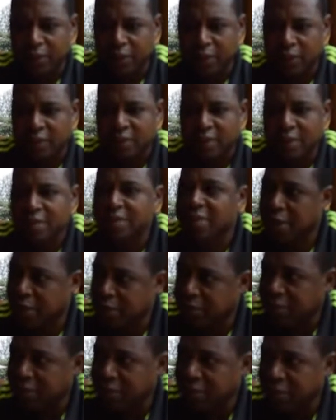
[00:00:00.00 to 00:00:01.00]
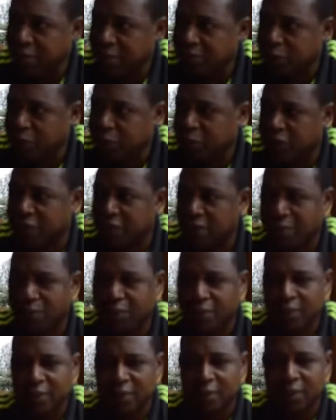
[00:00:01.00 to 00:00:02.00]
lost the team, football
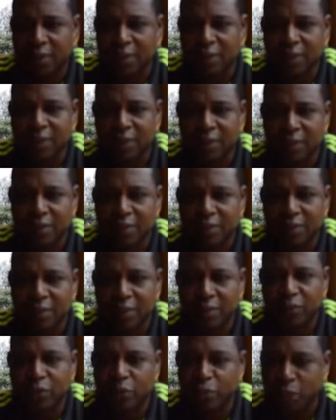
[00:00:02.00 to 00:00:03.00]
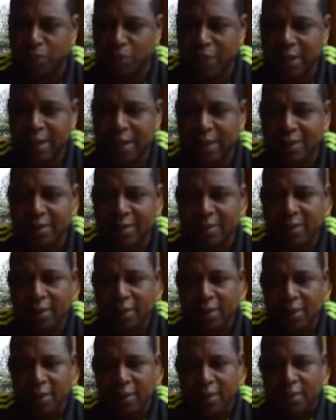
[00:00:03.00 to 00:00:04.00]
team. We lost football players.
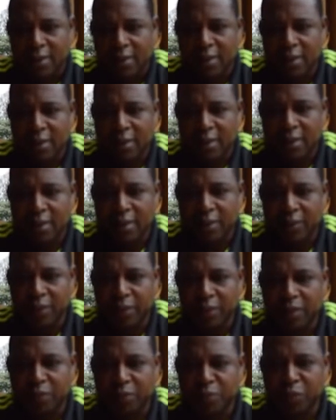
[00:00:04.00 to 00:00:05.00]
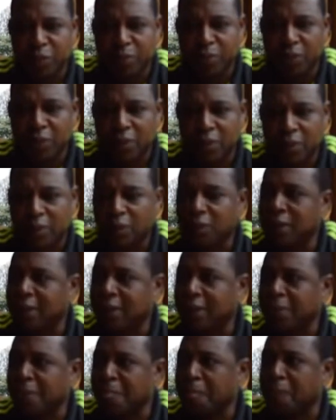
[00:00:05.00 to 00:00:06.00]
We lost people who
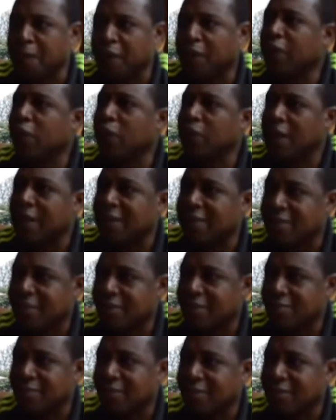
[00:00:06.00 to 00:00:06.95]
were recognized,